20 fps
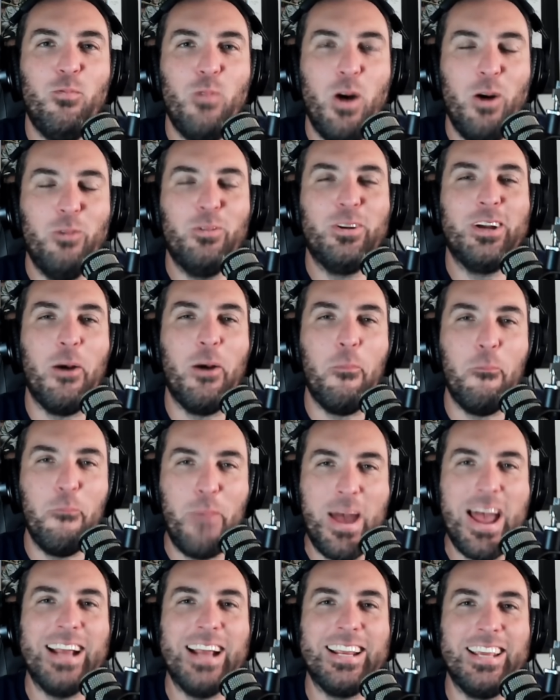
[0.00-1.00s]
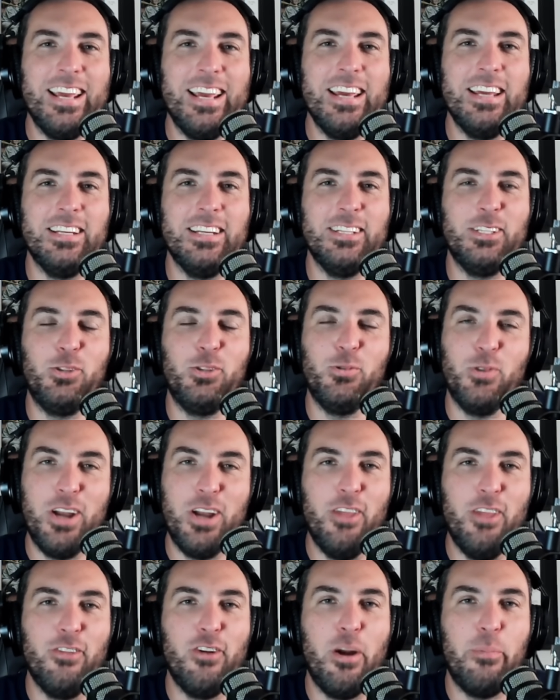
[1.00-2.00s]
Welcome back in to
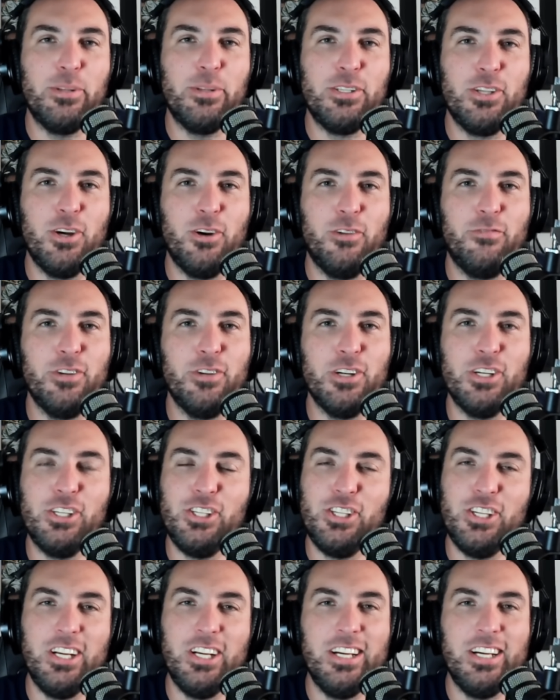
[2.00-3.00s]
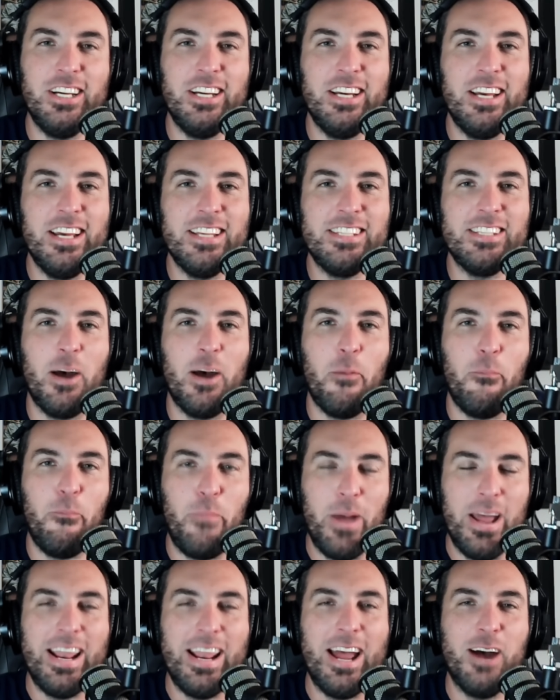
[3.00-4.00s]
another episode for Just a
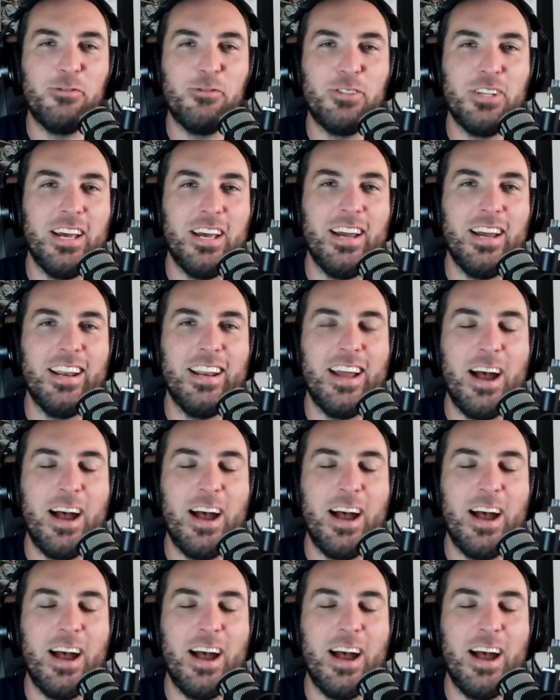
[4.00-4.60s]
Bet Outside.